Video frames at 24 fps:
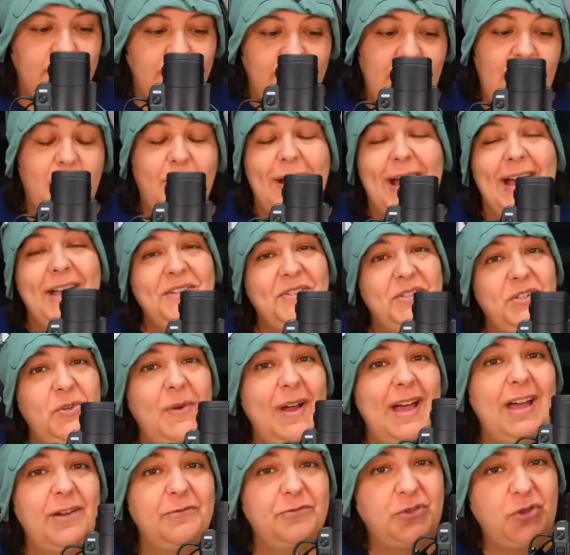Now, I do
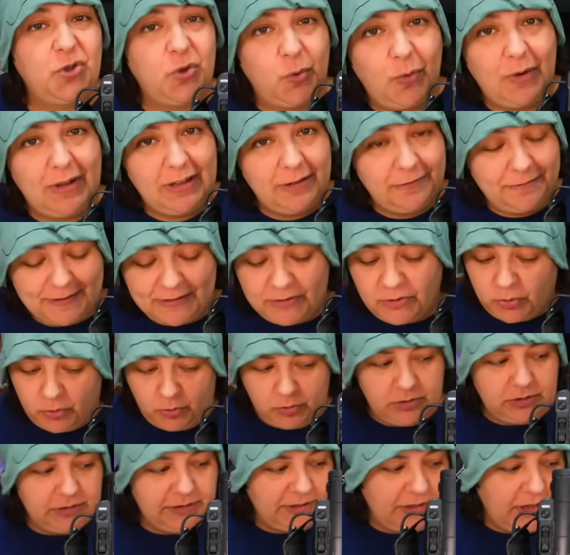have twelve in
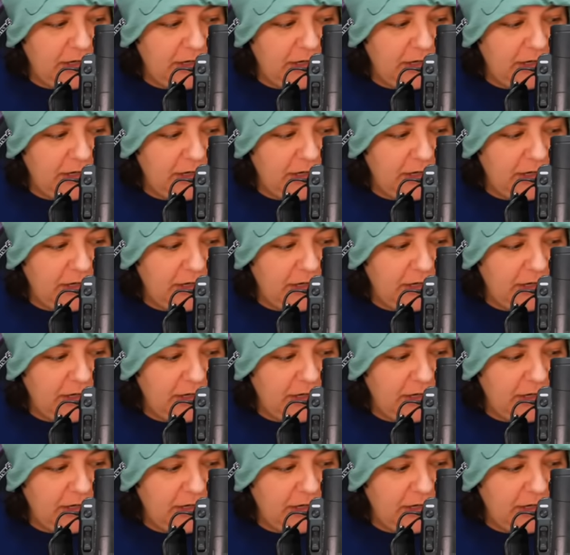total to